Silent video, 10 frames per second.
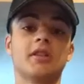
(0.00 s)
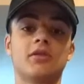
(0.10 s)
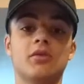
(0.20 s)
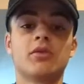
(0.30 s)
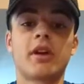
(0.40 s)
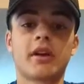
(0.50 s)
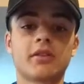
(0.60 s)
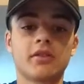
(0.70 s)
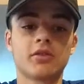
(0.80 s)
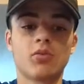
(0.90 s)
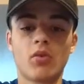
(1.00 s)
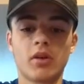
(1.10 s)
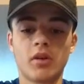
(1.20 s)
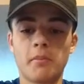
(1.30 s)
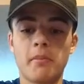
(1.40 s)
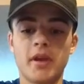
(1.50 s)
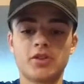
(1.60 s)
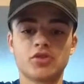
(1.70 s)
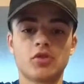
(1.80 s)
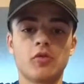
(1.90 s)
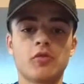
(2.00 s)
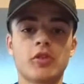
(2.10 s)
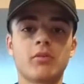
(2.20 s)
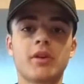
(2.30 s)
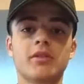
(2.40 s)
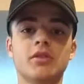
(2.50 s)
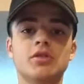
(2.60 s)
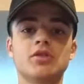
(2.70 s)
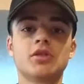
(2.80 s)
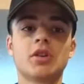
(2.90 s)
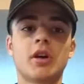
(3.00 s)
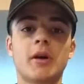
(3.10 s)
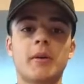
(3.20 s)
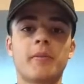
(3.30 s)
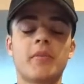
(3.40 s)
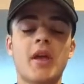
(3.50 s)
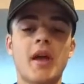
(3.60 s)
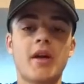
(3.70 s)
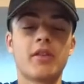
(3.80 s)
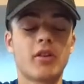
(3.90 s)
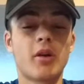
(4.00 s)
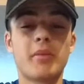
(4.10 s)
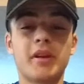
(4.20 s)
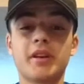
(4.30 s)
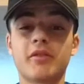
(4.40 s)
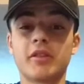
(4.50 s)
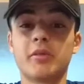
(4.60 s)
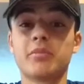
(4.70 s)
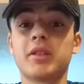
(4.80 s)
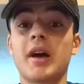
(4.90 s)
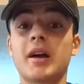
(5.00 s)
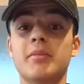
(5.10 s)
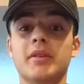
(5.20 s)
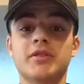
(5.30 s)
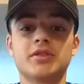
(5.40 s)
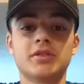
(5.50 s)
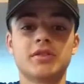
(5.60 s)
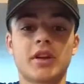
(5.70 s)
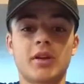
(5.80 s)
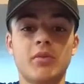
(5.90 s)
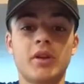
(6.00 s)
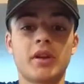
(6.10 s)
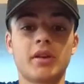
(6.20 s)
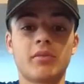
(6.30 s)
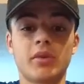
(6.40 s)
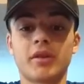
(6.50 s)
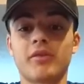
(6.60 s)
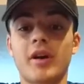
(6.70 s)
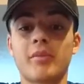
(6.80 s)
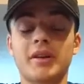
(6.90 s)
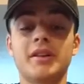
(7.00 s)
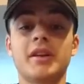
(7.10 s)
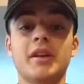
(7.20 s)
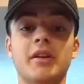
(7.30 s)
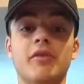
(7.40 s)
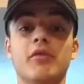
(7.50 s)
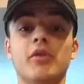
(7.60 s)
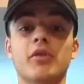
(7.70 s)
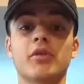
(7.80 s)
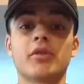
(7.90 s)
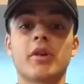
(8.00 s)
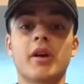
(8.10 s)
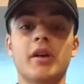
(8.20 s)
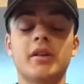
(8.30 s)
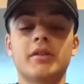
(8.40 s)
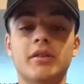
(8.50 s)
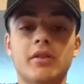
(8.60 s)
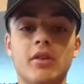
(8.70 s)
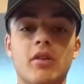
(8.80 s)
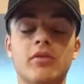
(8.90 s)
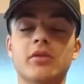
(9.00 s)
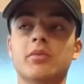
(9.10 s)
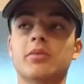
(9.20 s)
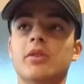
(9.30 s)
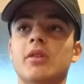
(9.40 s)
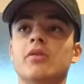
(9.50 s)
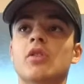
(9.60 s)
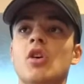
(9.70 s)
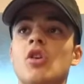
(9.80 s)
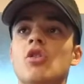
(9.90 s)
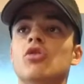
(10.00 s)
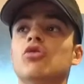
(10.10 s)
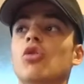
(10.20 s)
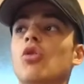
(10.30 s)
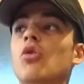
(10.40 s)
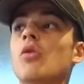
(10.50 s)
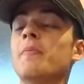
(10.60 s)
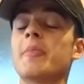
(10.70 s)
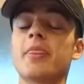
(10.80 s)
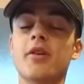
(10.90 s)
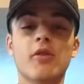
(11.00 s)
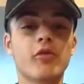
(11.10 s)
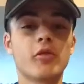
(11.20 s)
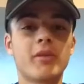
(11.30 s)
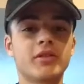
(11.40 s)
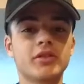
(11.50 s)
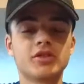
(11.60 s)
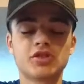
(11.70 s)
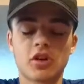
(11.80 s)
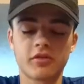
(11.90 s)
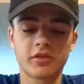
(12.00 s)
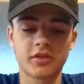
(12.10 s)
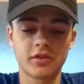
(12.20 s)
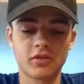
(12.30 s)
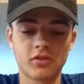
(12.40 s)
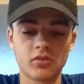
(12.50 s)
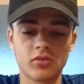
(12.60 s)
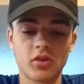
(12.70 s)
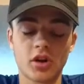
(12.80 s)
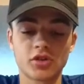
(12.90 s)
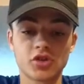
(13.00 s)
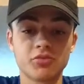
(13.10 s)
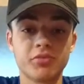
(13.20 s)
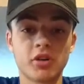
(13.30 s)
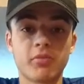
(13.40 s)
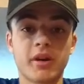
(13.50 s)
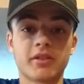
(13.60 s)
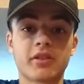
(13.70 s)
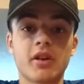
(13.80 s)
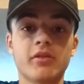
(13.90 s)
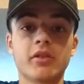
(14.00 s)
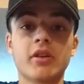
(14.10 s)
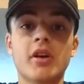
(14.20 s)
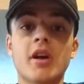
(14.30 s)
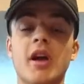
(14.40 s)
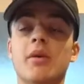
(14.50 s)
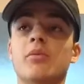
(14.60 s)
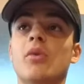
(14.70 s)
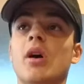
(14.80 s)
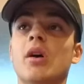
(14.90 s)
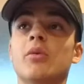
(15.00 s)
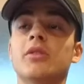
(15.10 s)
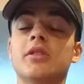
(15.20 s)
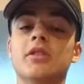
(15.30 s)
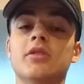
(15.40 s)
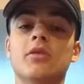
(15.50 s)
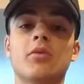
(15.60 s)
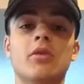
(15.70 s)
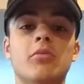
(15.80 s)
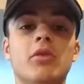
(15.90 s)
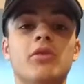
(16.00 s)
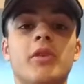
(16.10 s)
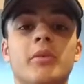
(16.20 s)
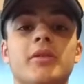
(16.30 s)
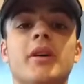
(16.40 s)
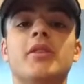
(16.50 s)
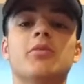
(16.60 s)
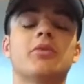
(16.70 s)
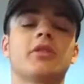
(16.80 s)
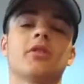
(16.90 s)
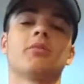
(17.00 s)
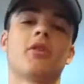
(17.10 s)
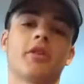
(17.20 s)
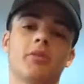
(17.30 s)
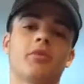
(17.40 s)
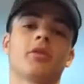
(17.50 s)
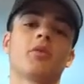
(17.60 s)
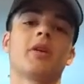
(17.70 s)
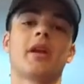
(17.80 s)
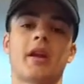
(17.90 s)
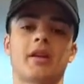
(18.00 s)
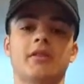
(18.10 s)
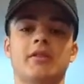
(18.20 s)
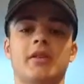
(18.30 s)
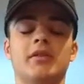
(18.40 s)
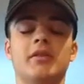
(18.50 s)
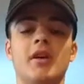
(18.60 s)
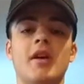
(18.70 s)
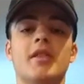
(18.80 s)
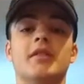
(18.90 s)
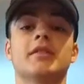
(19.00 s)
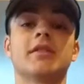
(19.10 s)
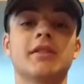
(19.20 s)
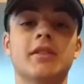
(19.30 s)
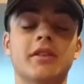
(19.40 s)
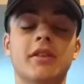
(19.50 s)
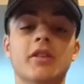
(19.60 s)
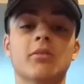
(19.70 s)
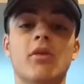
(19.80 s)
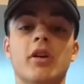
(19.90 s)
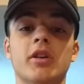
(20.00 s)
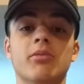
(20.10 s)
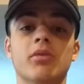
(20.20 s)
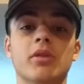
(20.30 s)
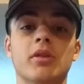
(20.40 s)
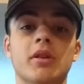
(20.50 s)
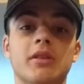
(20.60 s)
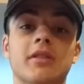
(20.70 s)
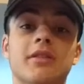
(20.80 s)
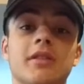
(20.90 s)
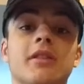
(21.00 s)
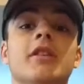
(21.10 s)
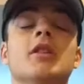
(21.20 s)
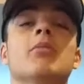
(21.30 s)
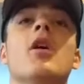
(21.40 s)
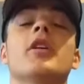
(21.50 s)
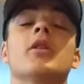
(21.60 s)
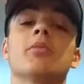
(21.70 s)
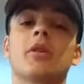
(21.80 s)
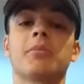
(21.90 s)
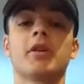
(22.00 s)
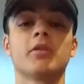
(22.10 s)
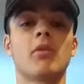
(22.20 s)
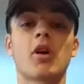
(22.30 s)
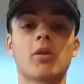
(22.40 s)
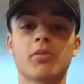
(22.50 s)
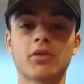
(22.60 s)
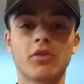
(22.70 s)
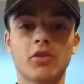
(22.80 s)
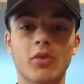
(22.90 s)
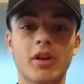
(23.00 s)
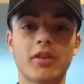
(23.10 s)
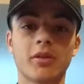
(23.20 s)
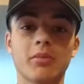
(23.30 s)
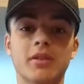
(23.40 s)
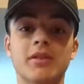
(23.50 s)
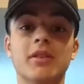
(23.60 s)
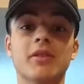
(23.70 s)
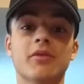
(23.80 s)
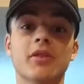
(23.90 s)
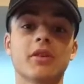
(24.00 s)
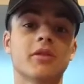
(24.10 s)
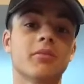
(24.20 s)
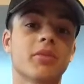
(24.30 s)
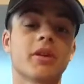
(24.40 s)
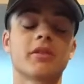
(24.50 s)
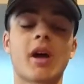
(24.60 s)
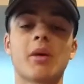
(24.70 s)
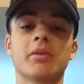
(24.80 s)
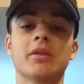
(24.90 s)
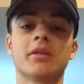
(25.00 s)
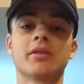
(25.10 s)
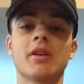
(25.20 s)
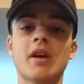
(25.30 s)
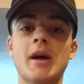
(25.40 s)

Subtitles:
these two texts there's one major overt message, and there are many different implied messages that we can find by digging further into the novels themselves. So the overt message is obviously to not judge a book by its cover, and we see this with one of the most famous lines from To Kill a Mockingbird, when Atticus says that it's a sin to kill a mockingbird. It's a sin to kill a mockingbird because mockingbirds don't do anything but sing for us and bring us happiness.